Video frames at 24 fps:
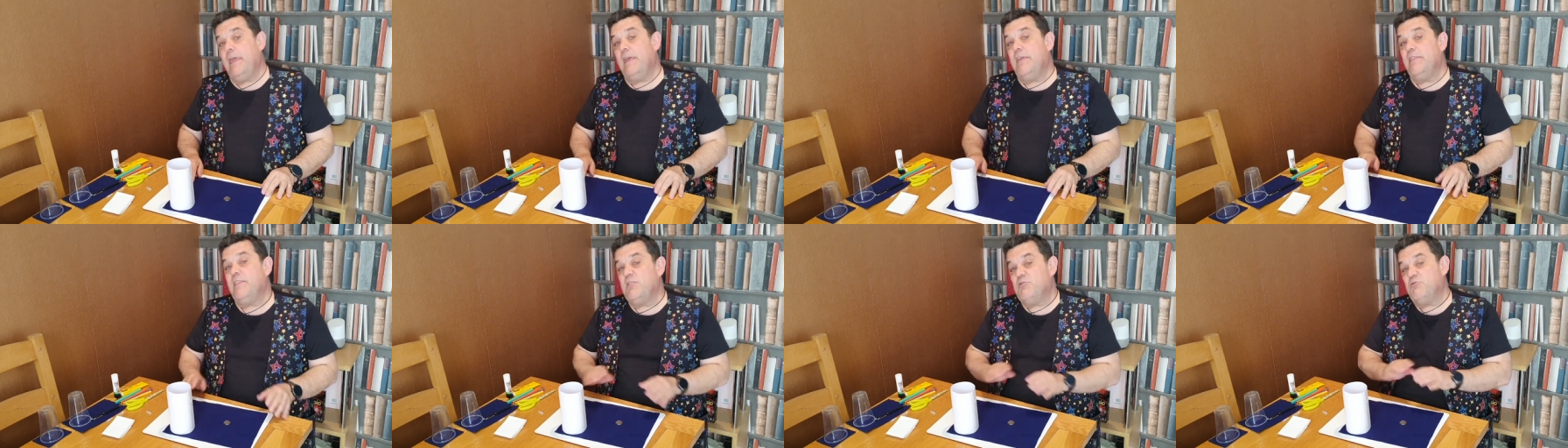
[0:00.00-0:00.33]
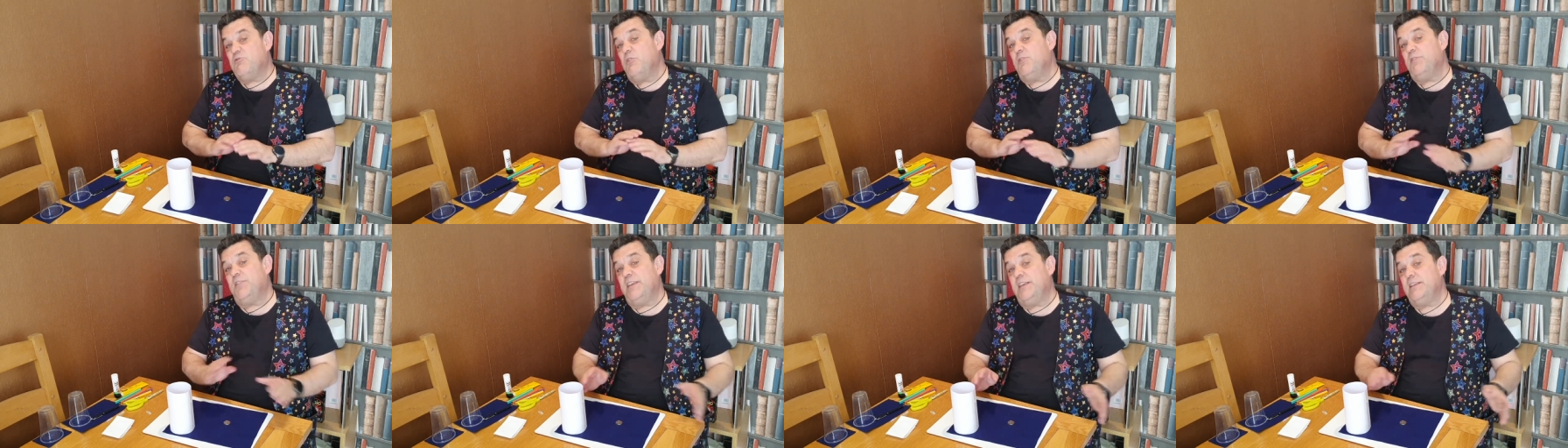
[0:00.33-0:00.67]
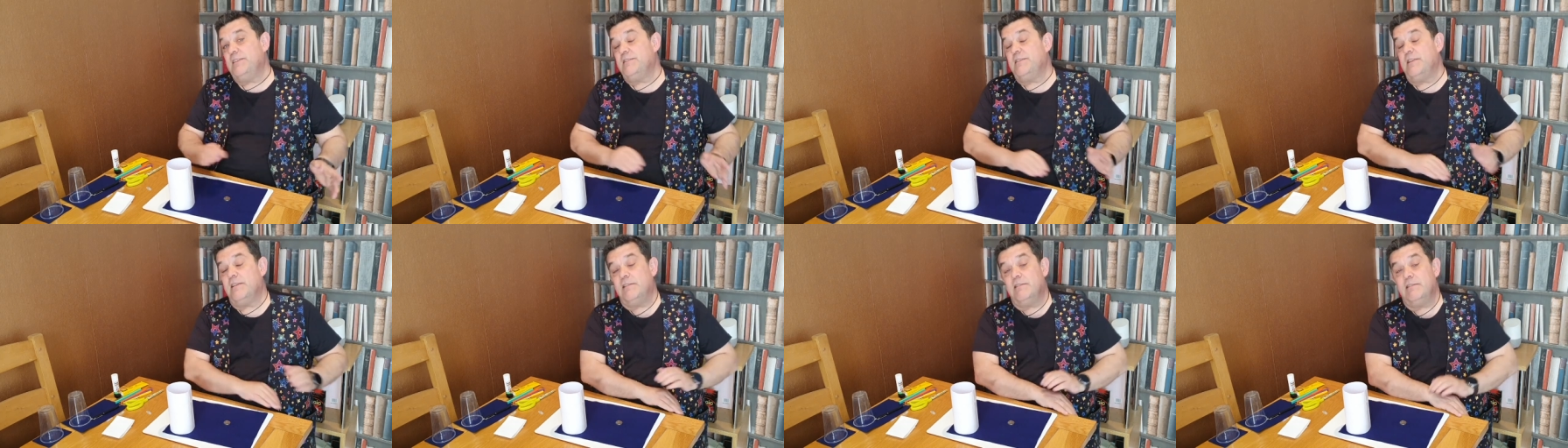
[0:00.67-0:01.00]
The truth
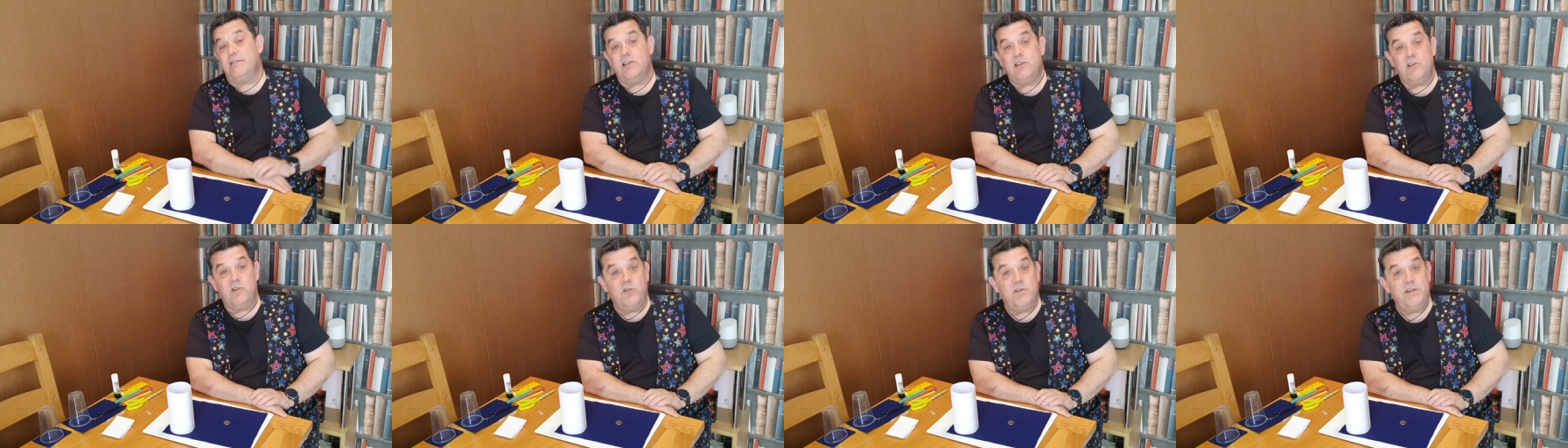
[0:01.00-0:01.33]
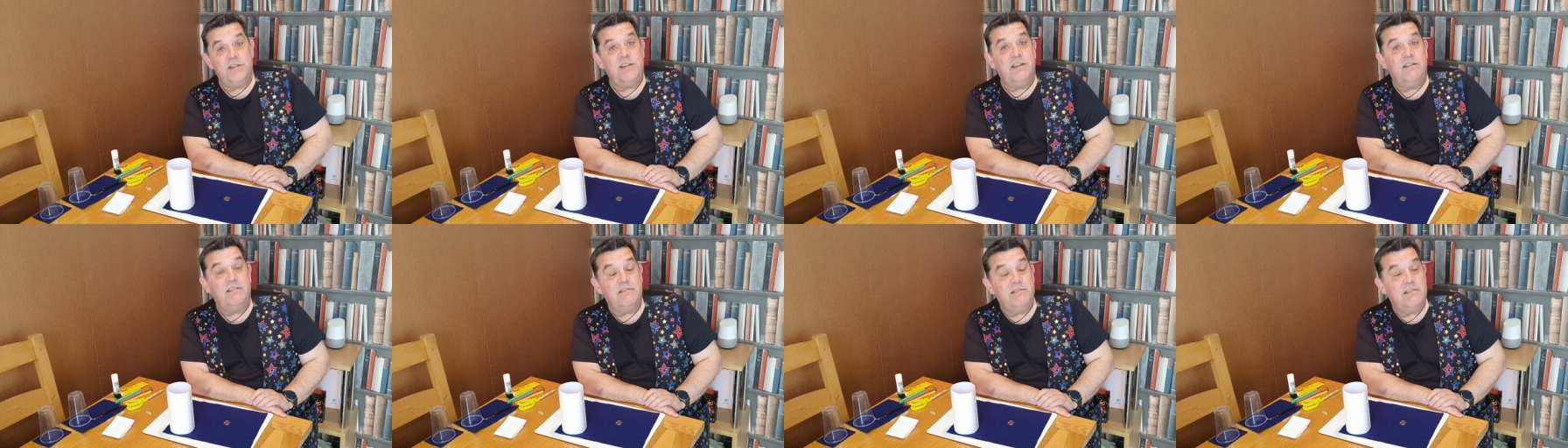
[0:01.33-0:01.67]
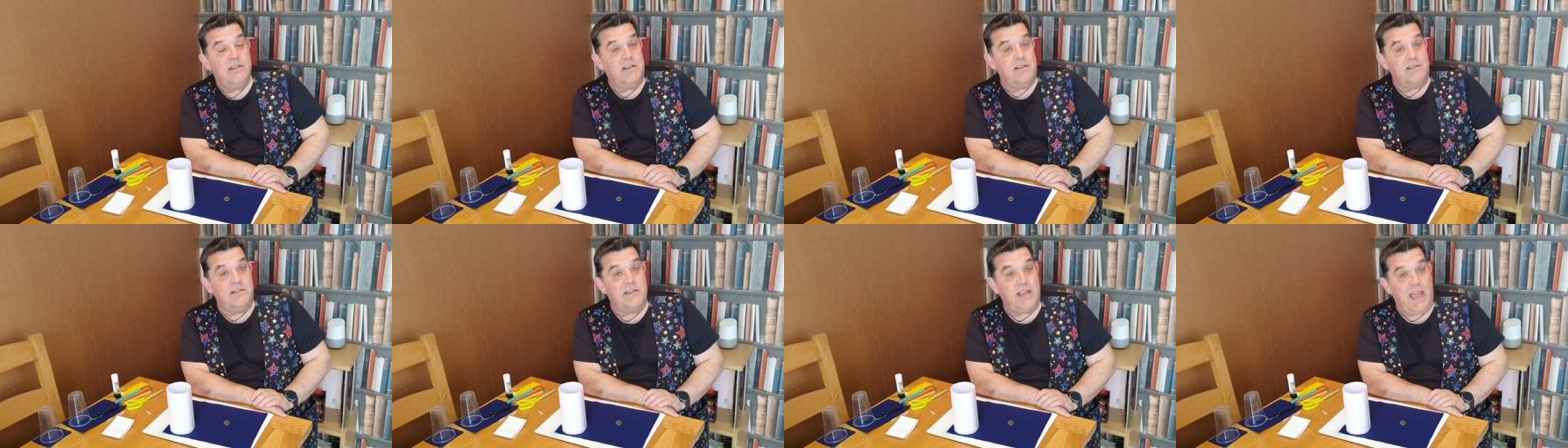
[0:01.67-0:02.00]
is, the coin
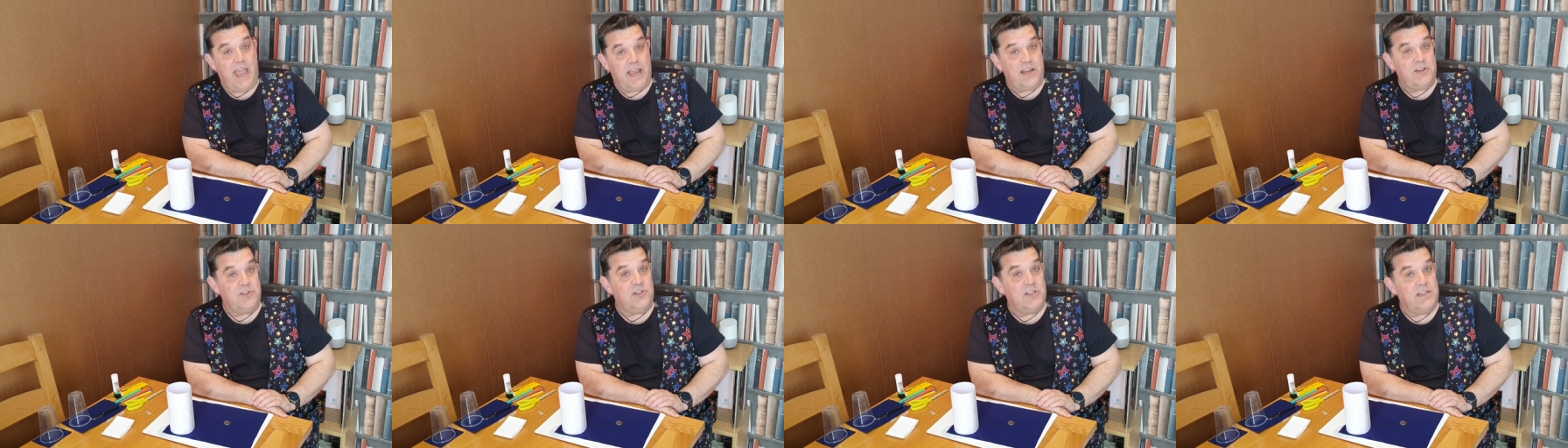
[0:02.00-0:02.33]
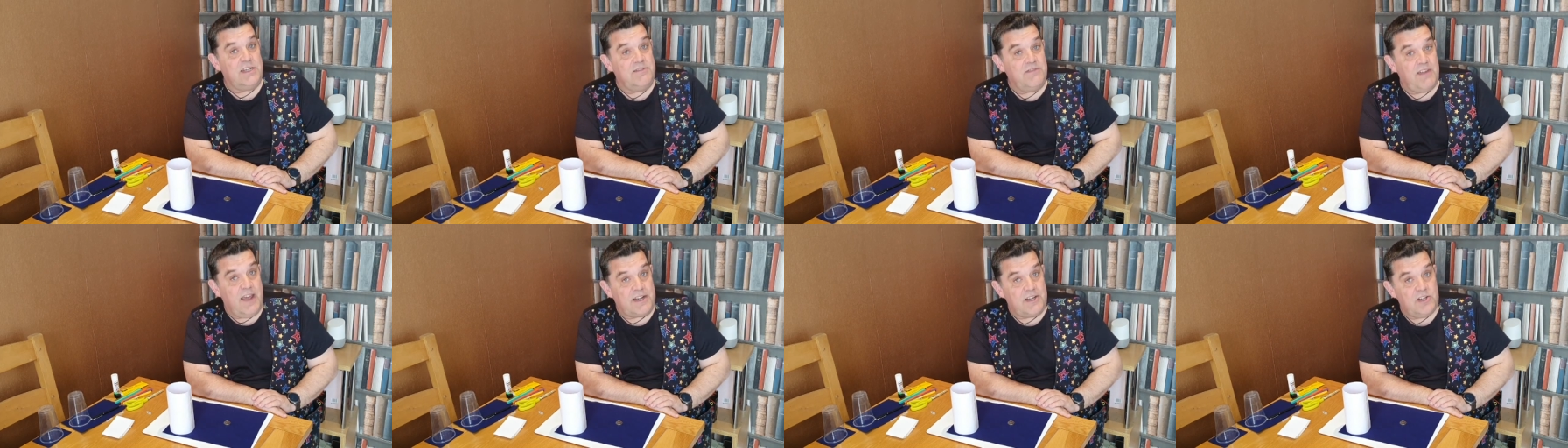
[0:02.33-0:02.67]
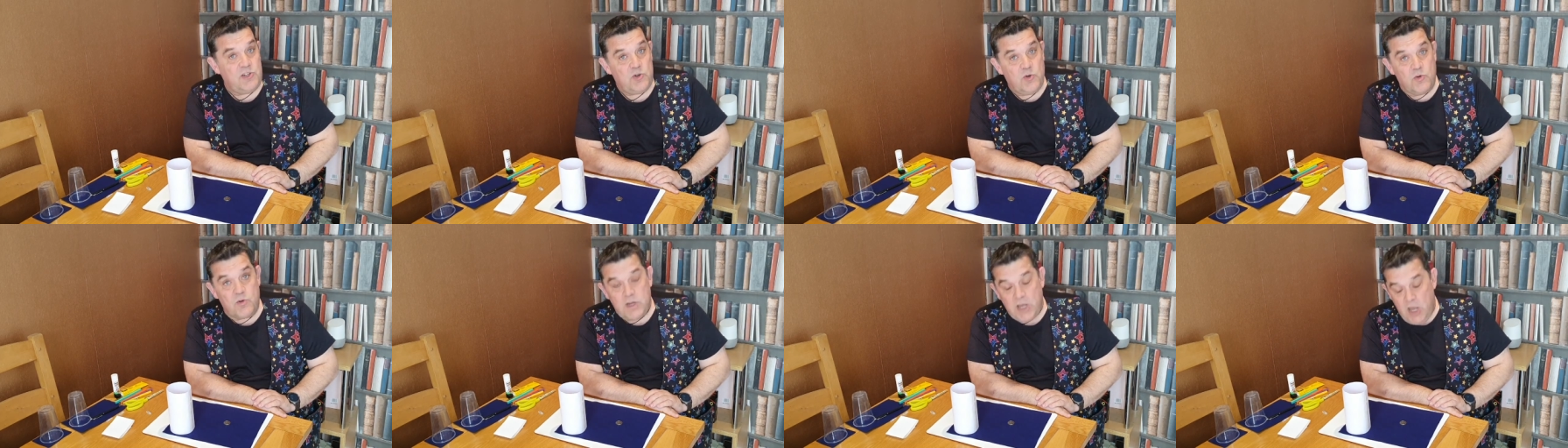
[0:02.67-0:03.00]
doesn't actually vanish
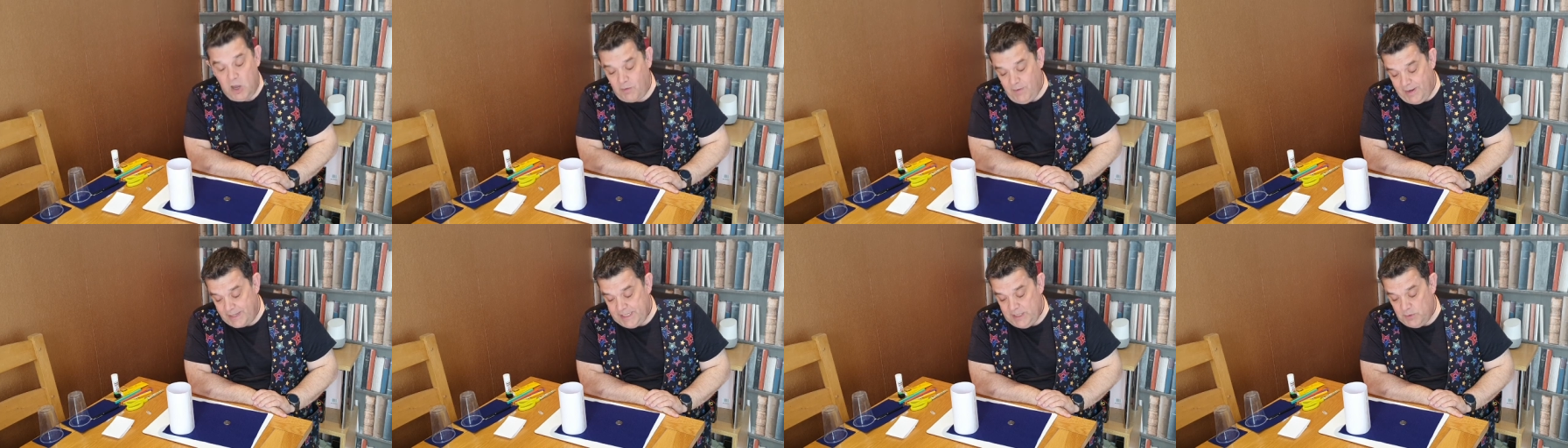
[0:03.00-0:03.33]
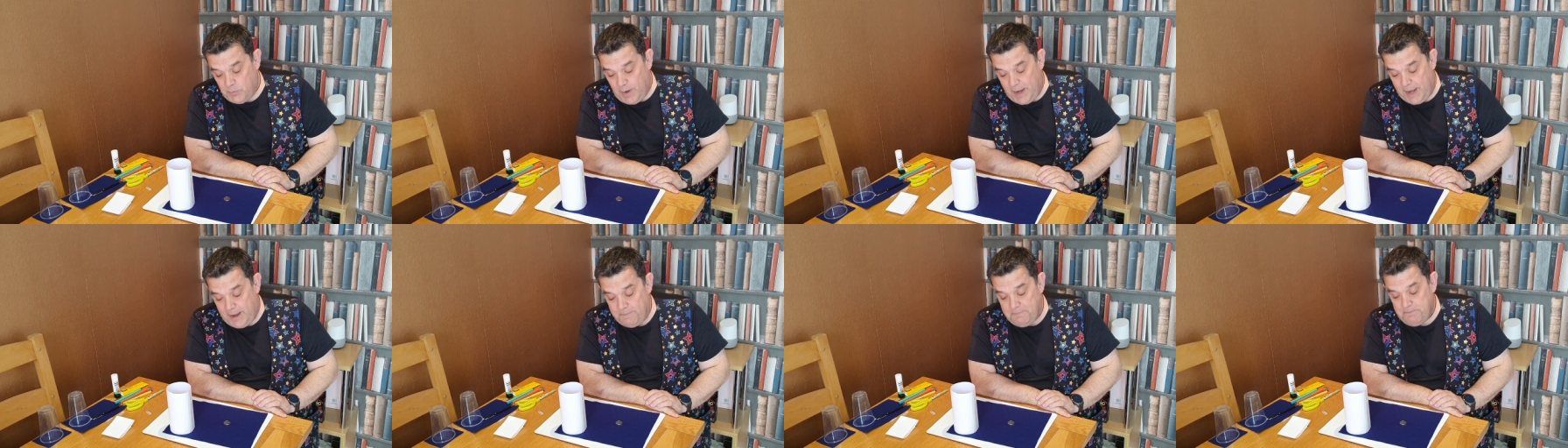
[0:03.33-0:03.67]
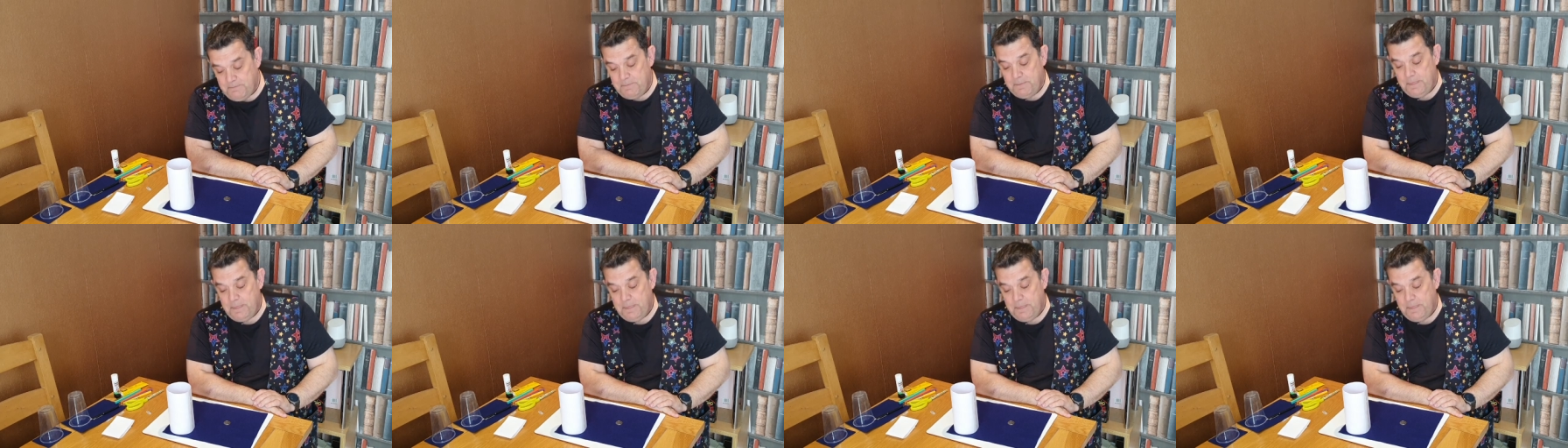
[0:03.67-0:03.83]
or go anywhere.